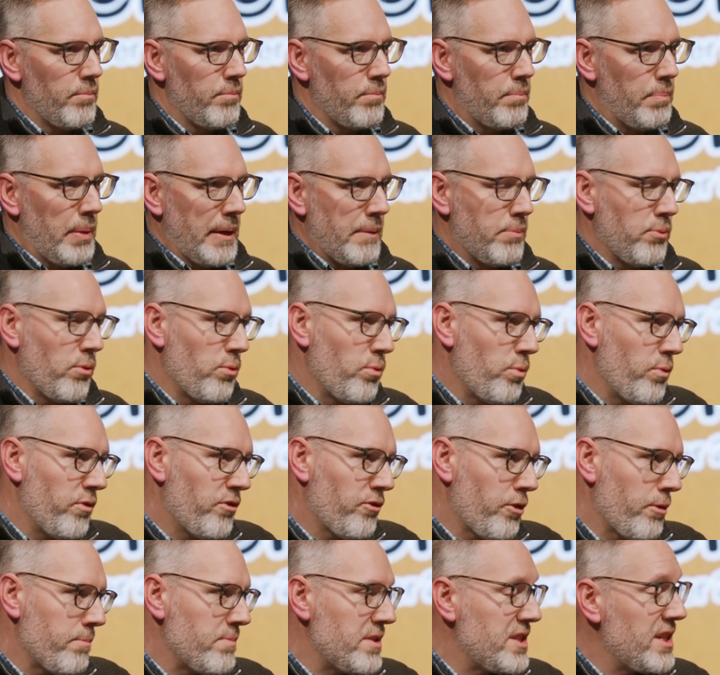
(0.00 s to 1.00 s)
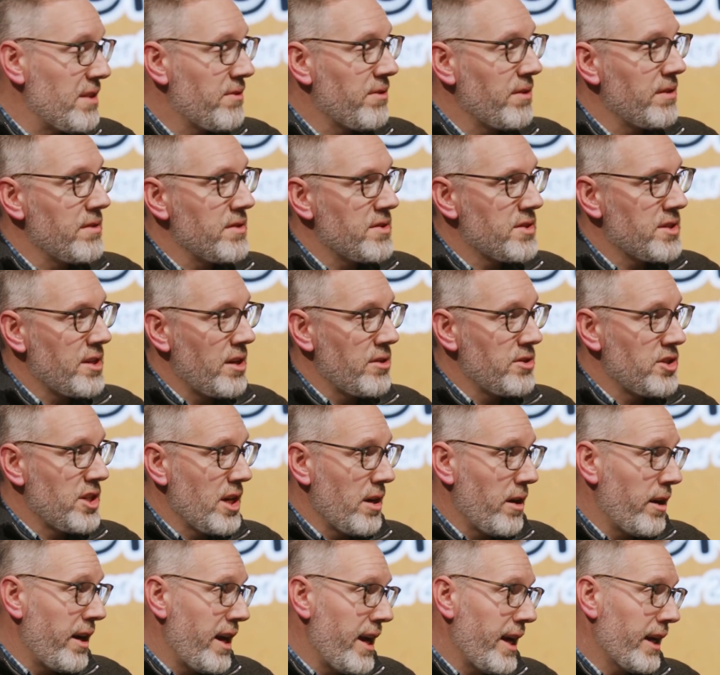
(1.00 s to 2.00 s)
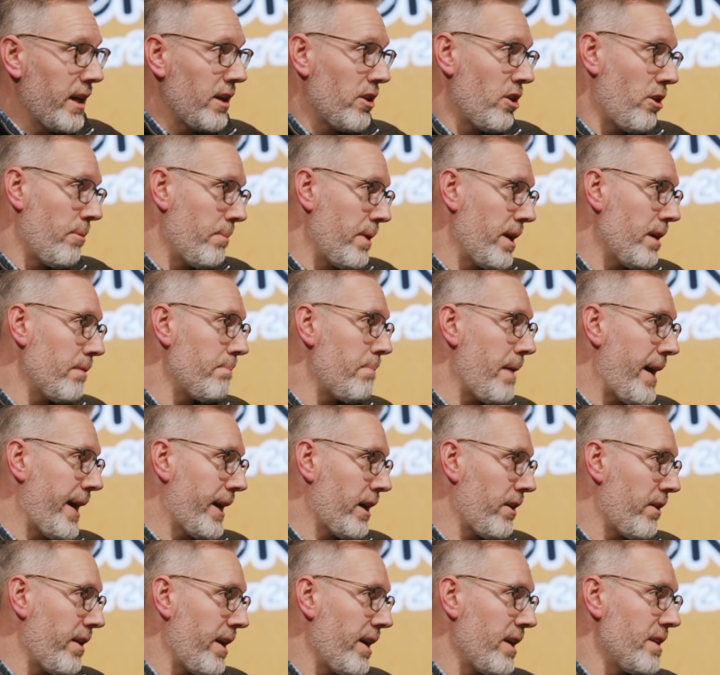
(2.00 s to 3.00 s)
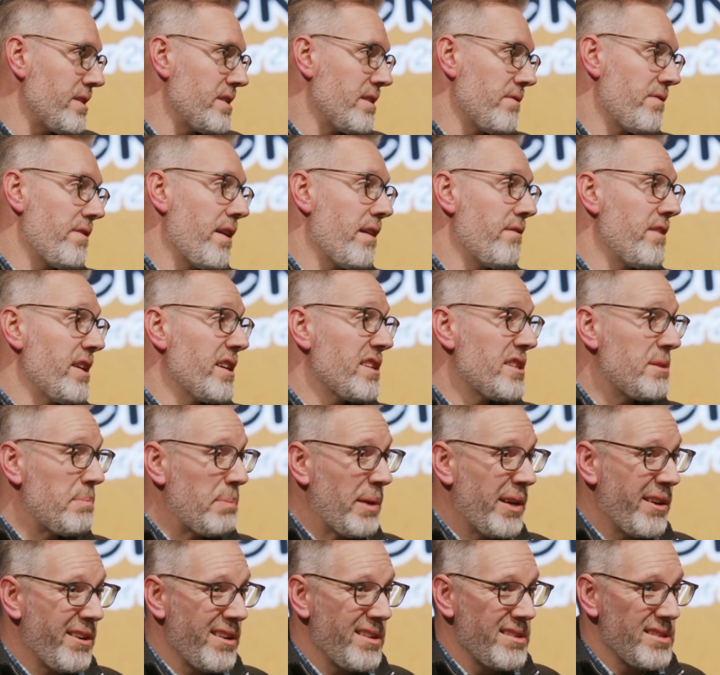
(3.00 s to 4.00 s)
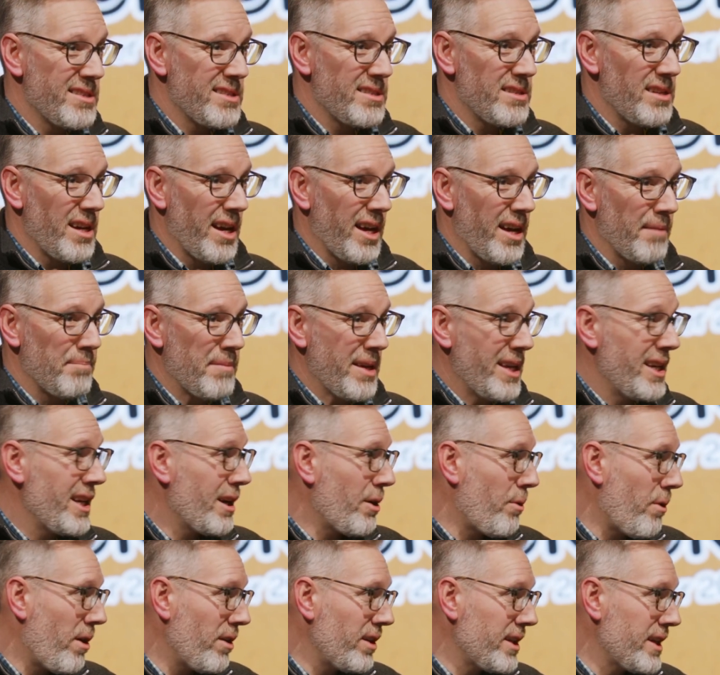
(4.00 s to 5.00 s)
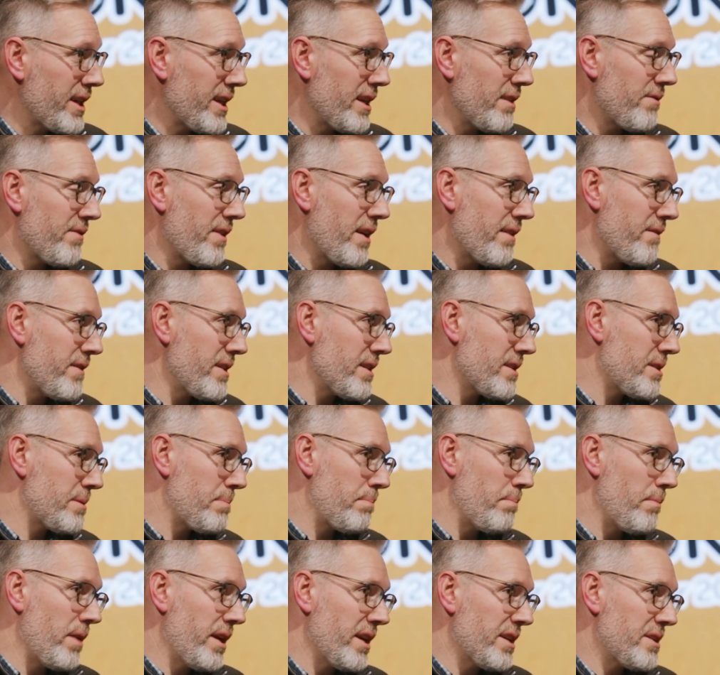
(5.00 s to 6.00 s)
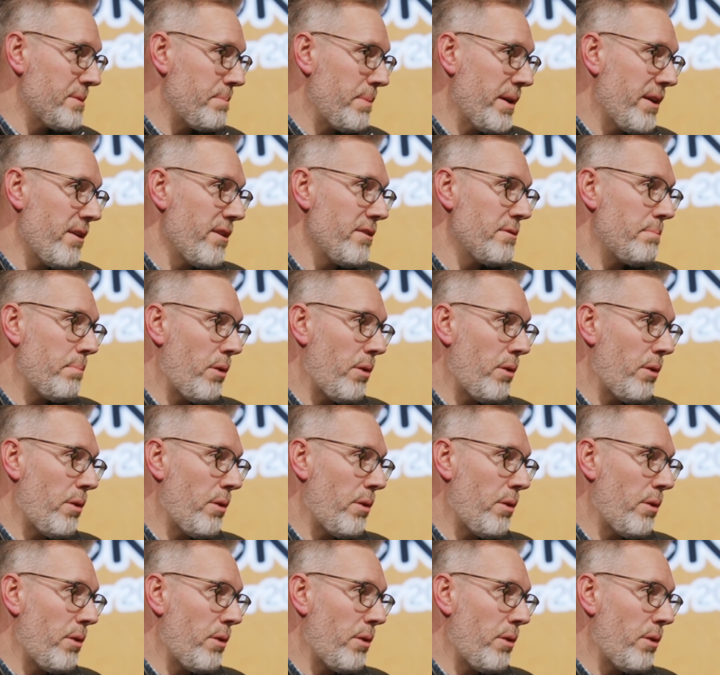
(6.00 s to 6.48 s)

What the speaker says: people from different socioeconomic backgrounds, if they've experienced inequality, if they've experienced